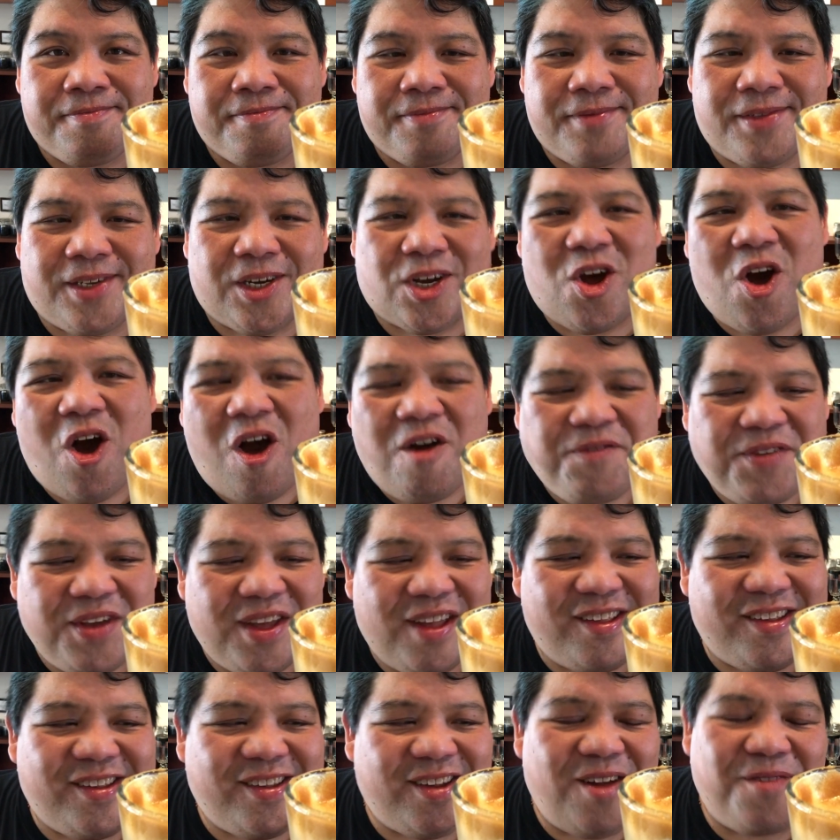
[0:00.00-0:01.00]
the coffee
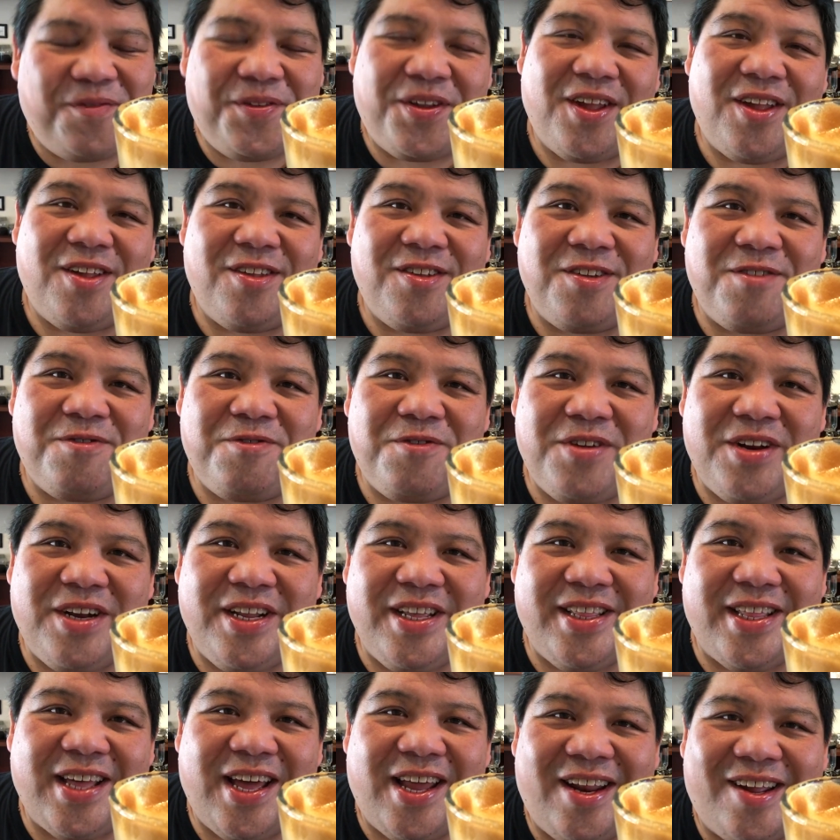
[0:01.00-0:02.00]
itself isn't
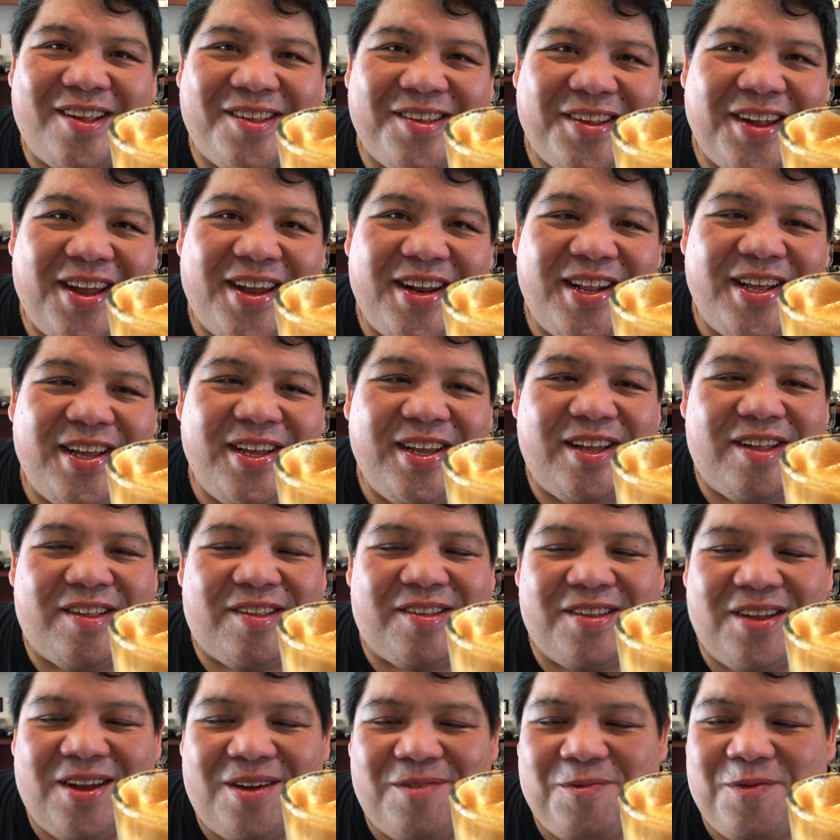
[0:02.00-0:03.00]
really that exciting.
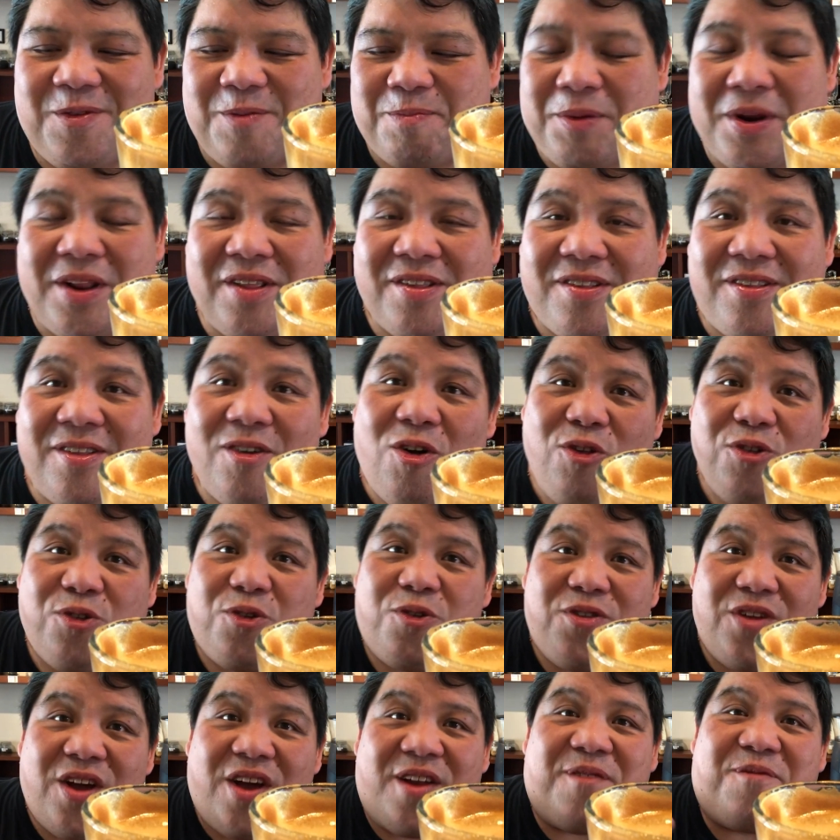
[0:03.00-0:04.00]
It's not, but it's also
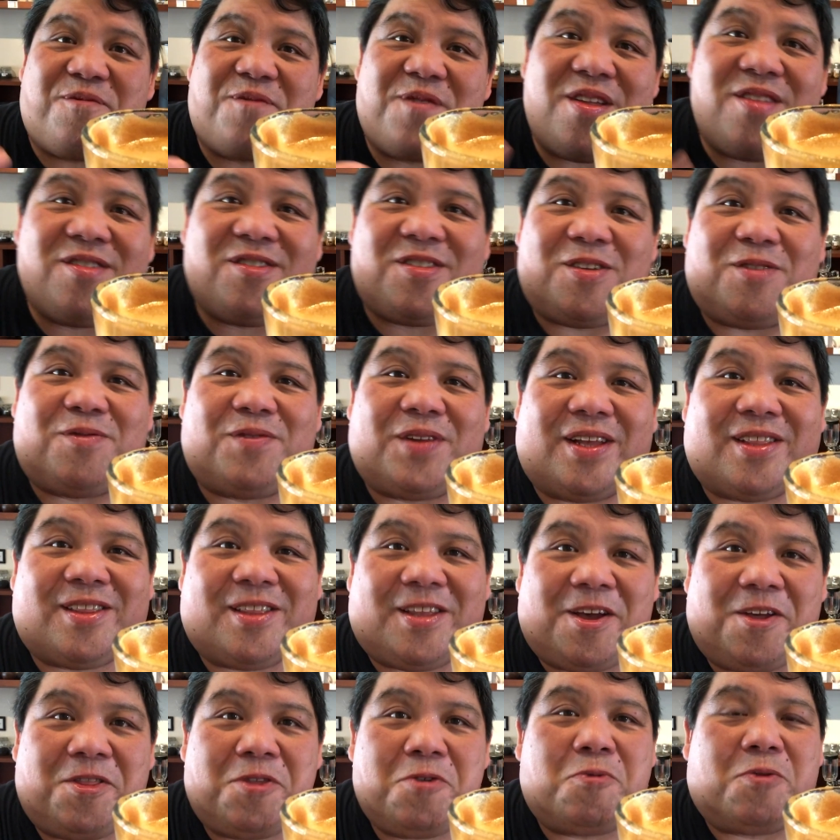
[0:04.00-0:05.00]
not offensive like
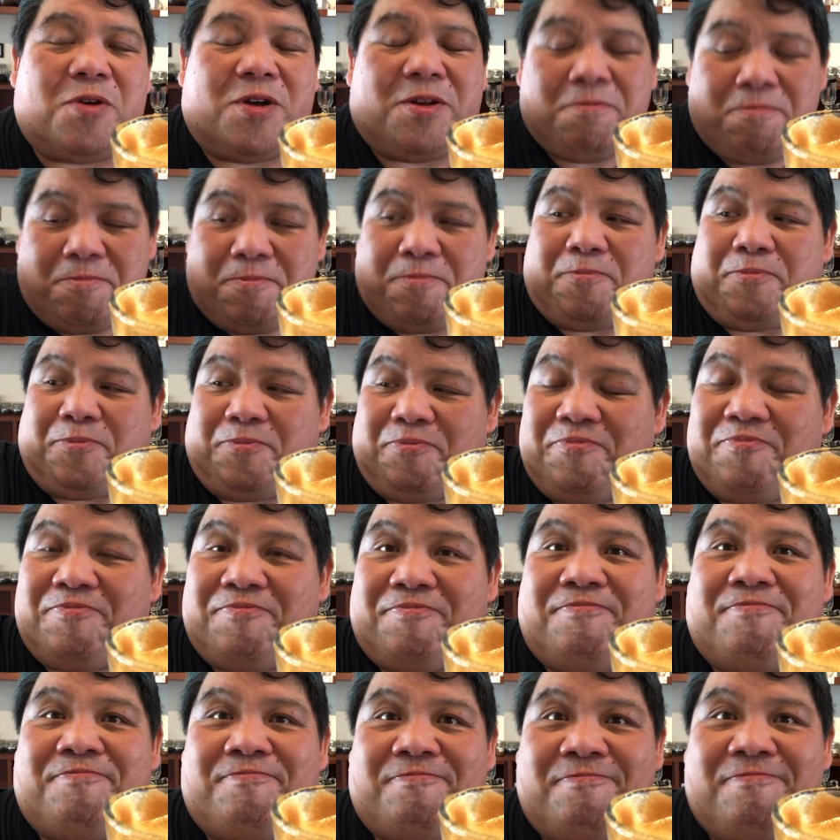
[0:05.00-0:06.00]
the other one.
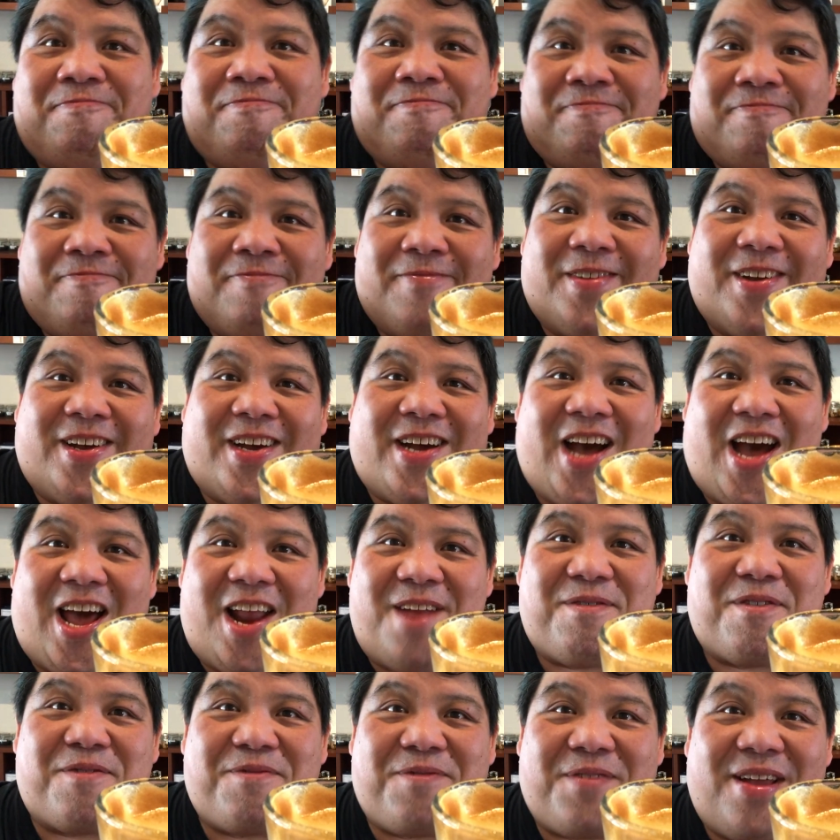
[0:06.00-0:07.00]
Kind
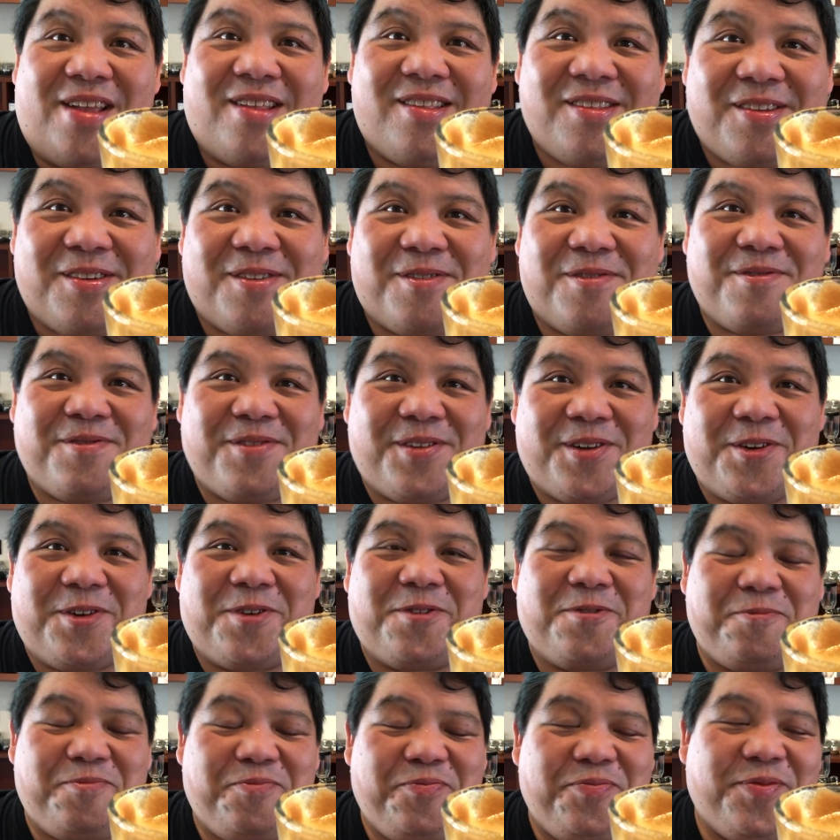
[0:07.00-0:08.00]
of offensive, you
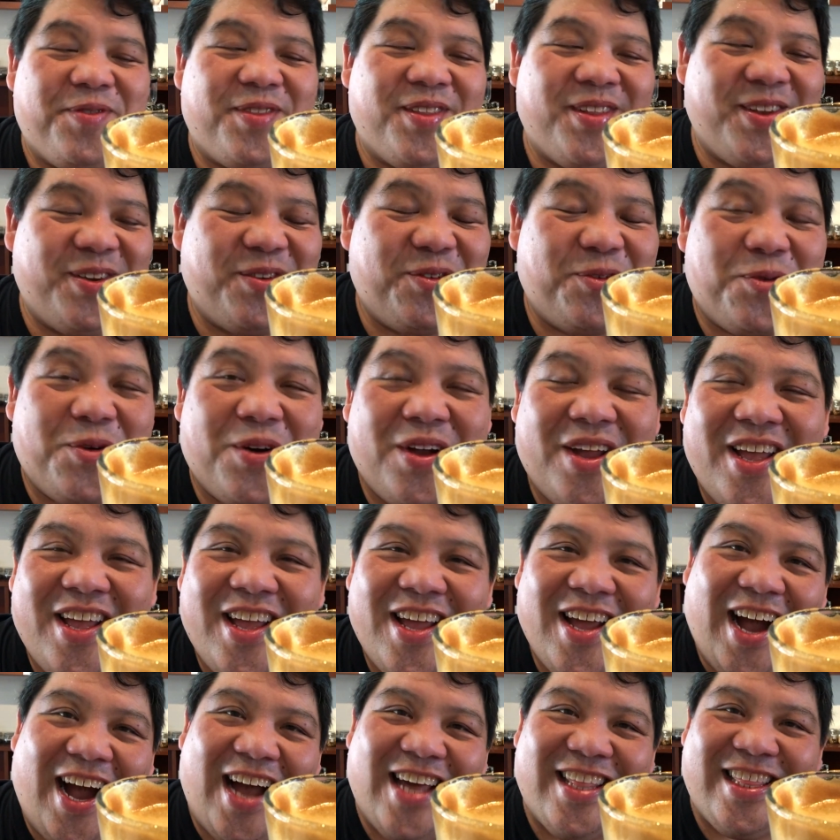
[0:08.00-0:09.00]
know.
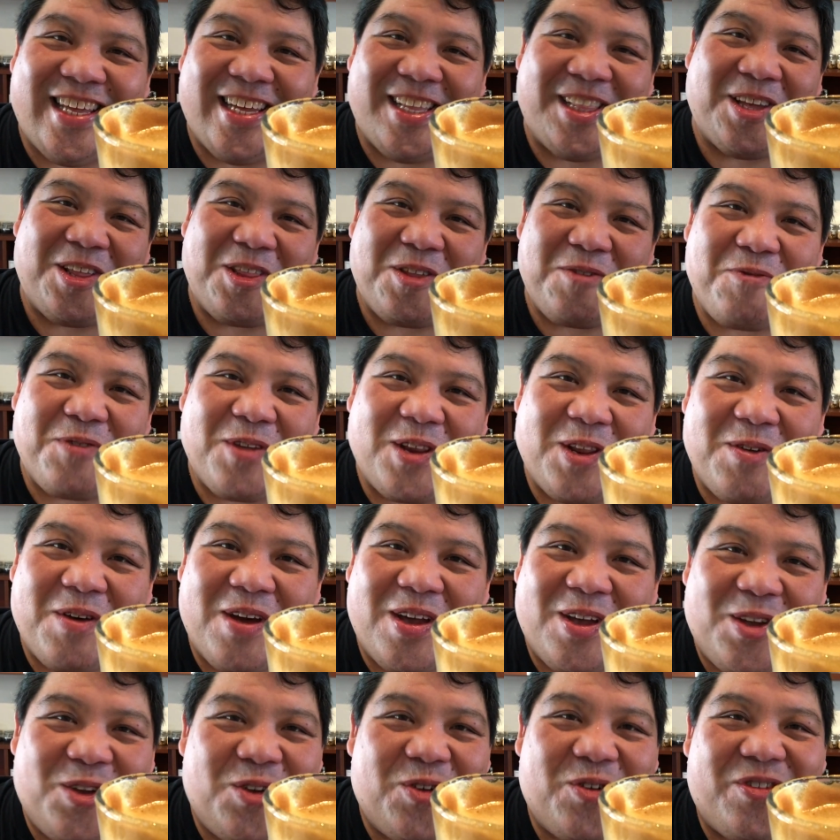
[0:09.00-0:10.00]
I think in the other video I
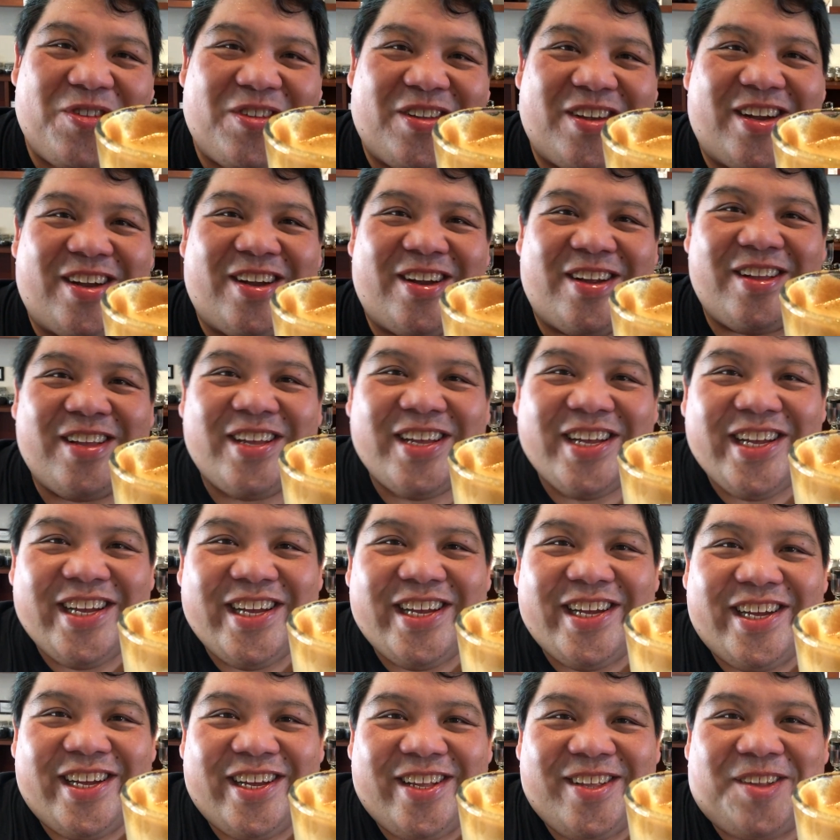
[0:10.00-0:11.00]
used
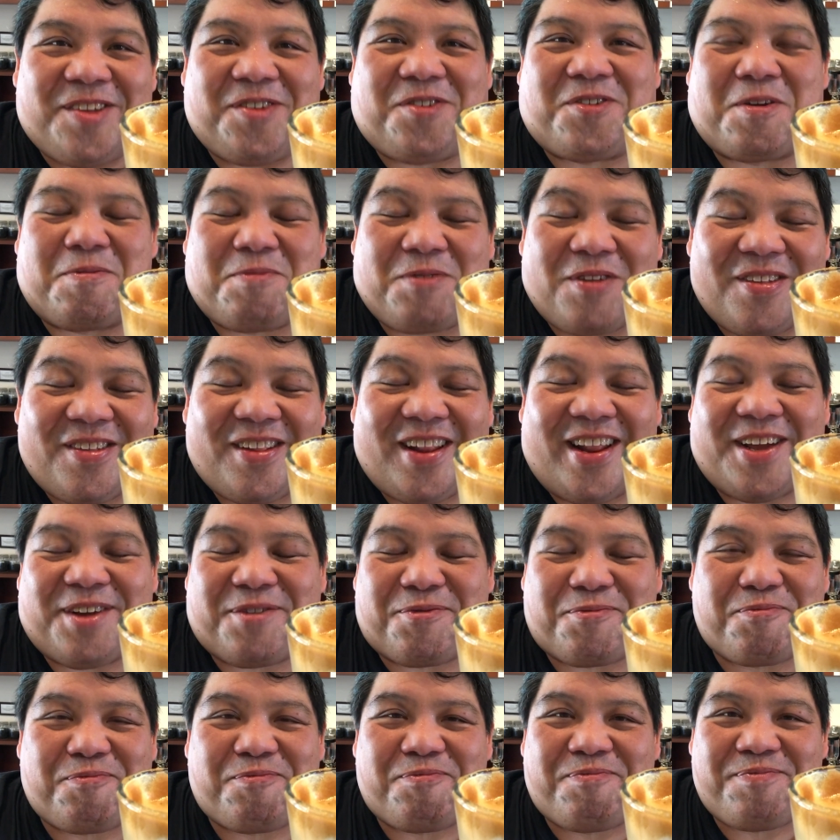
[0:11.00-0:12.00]
descriptions like
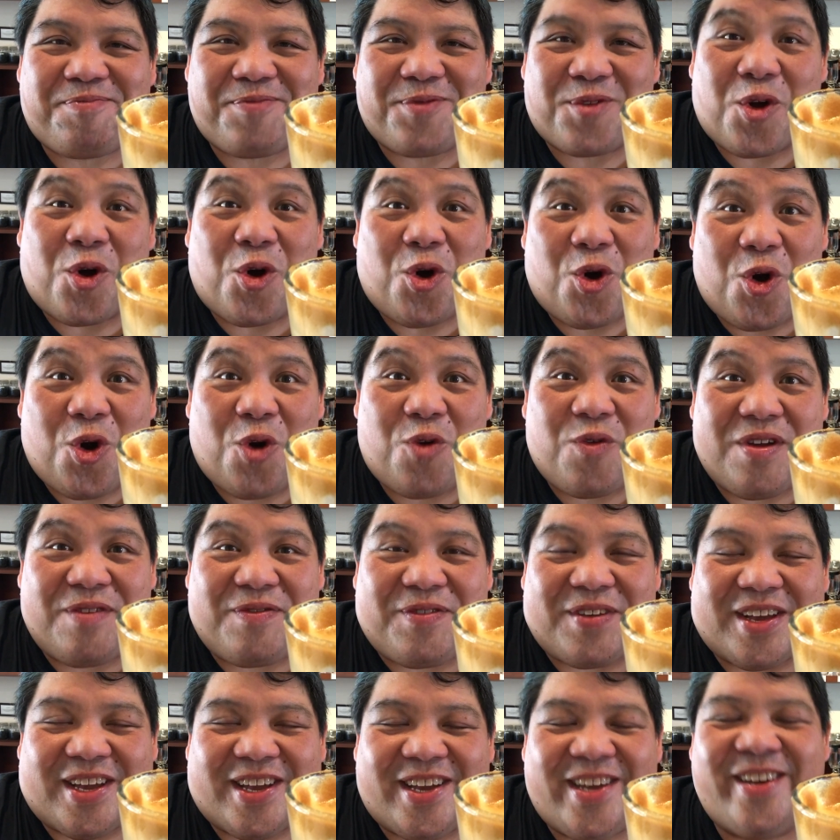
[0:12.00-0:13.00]

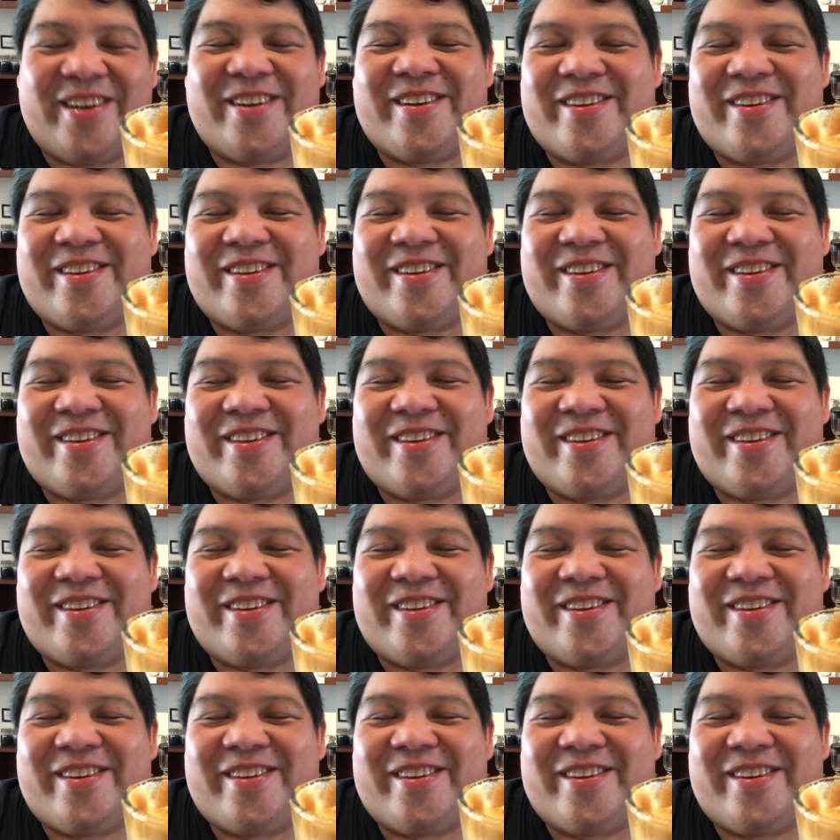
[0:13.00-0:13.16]
horrific.